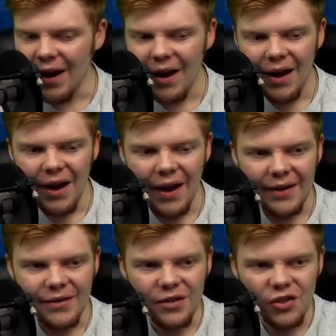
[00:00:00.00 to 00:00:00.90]

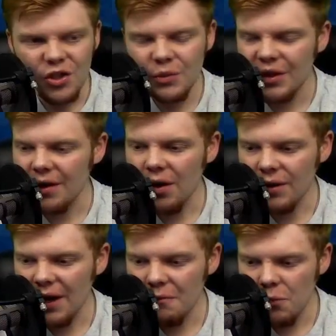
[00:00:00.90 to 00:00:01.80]
And she was like,
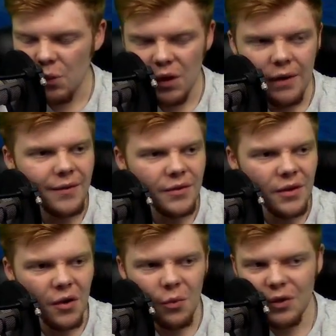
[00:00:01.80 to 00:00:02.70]
okay, you
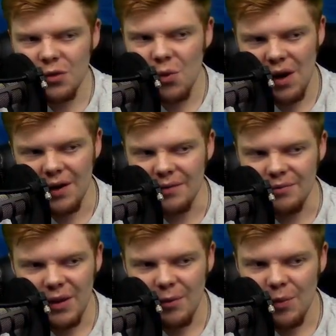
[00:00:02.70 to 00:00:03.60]
know, what do you want?
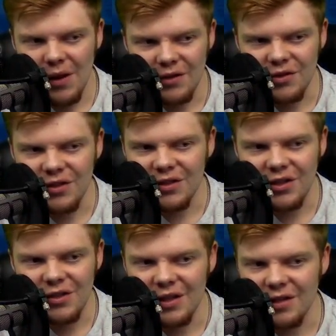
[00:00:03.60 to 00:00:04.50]
Blah blah blah. And she
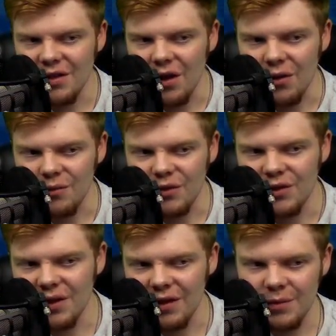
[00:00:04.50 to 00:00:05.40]

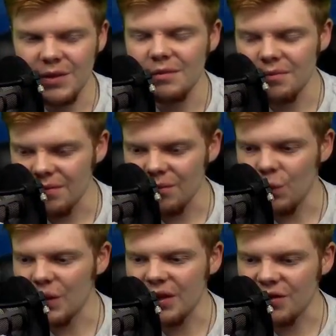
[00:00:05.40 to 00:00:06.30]
tells me
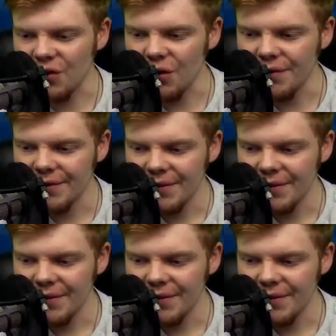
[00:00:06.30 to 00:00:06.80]
what they serve.